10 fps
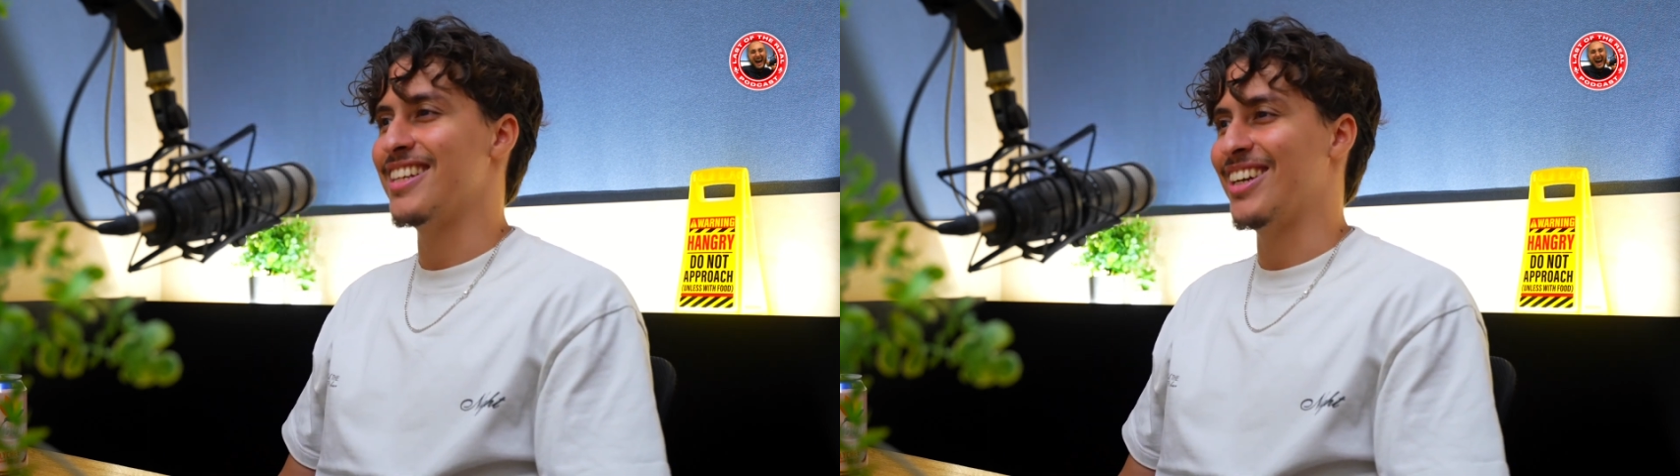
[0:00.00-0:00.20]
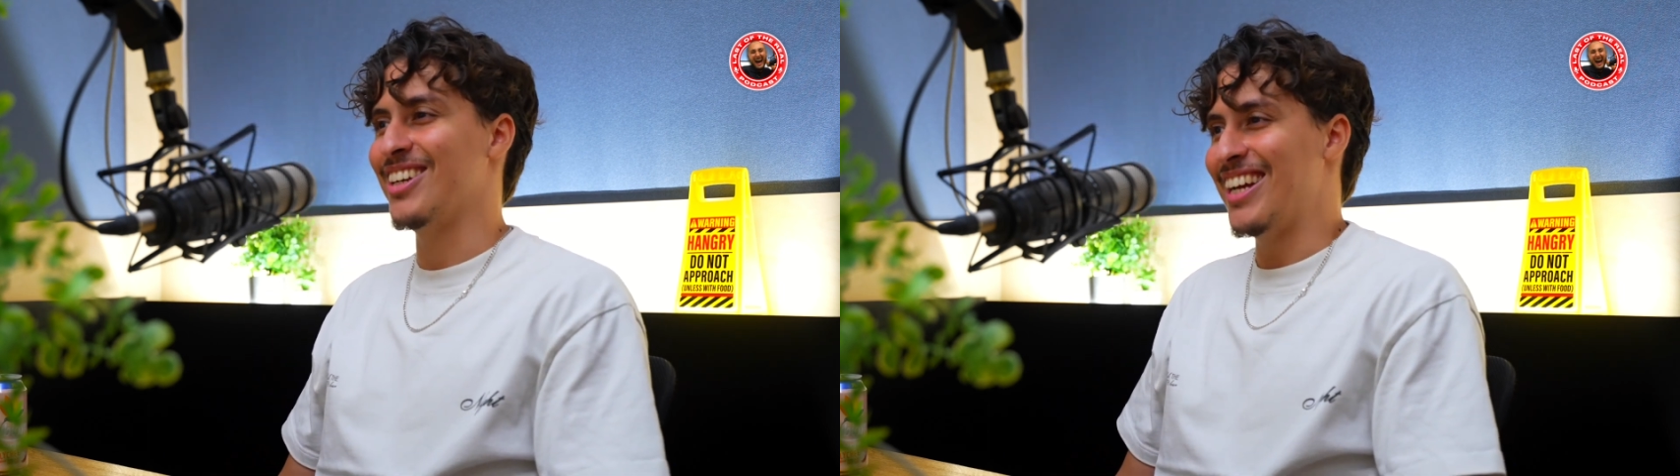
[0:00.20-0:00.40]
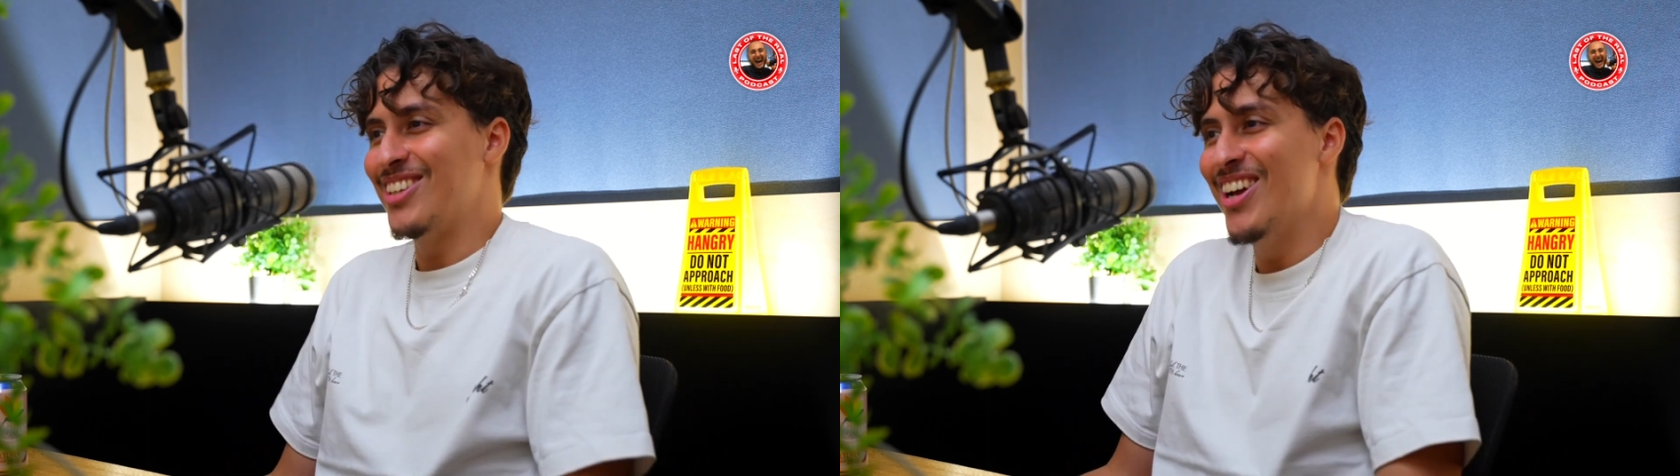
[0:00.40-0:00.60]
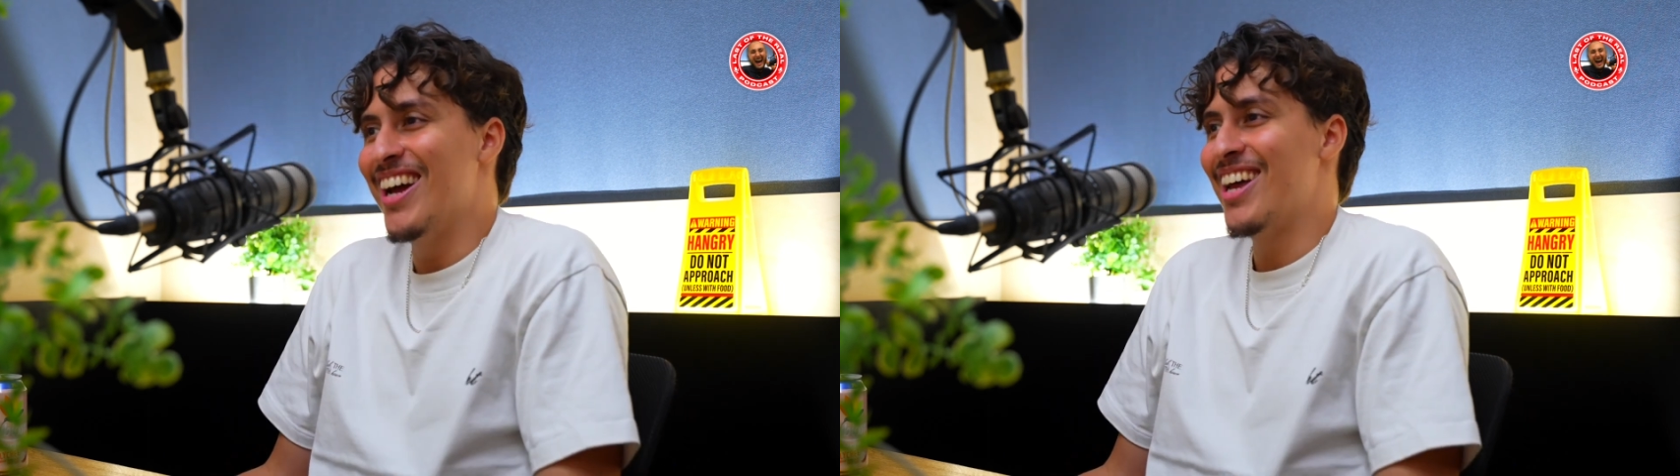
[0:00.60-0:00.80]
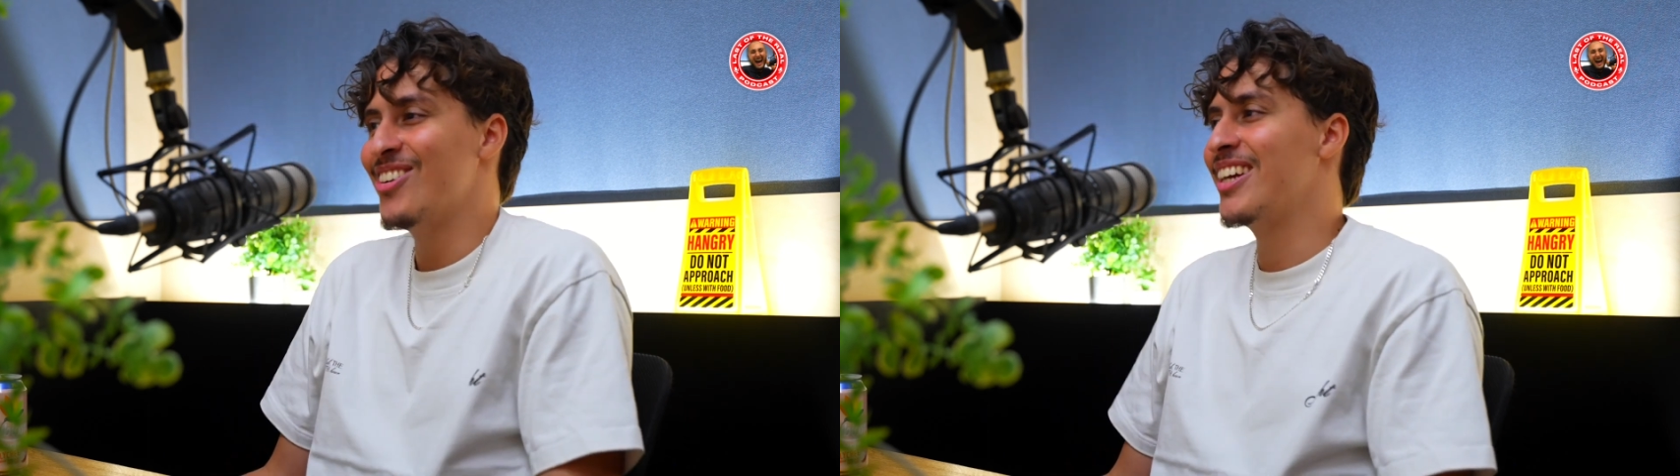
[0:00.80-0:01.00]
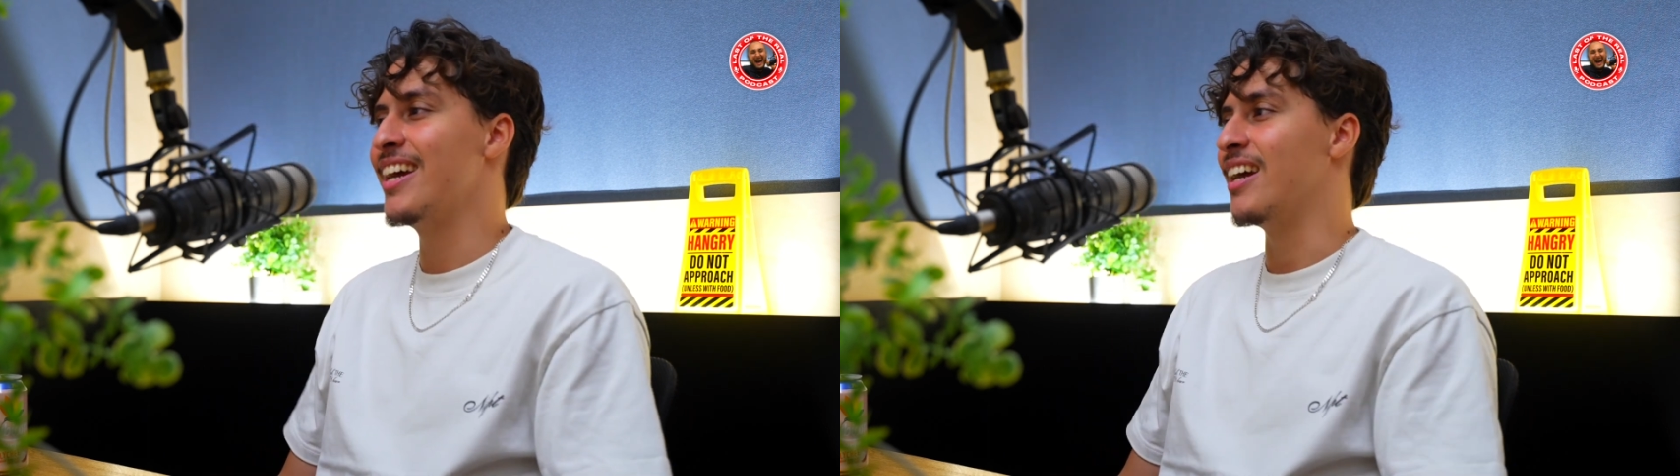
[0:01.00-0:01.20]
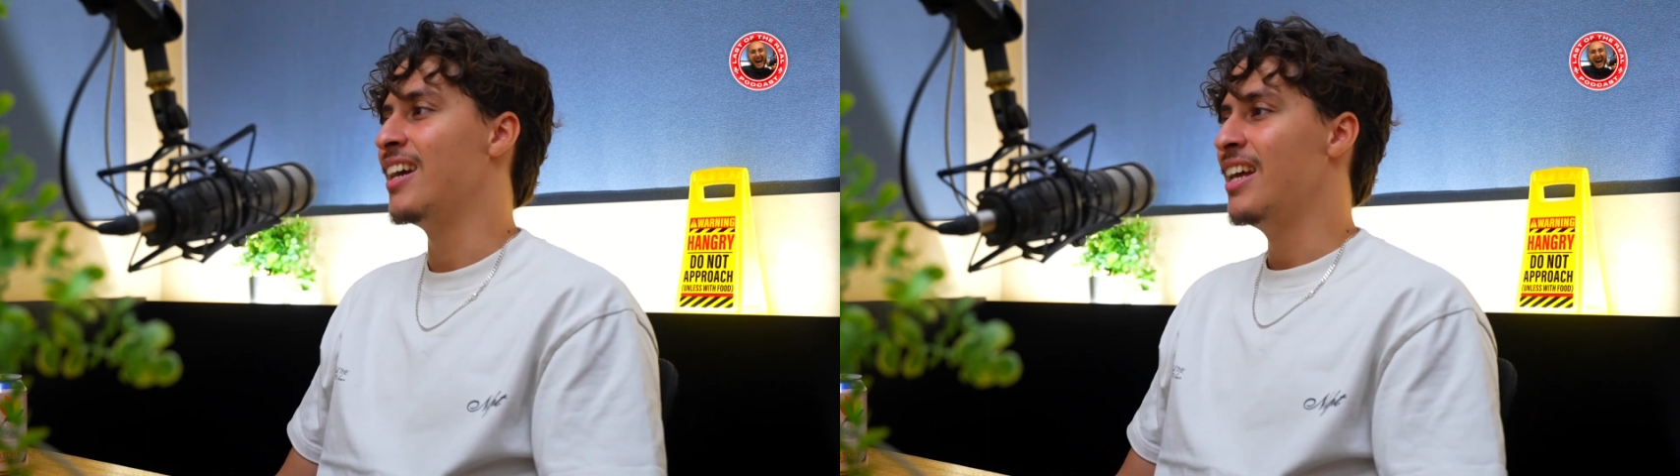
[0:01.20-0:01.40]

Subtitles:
Like I don't get it.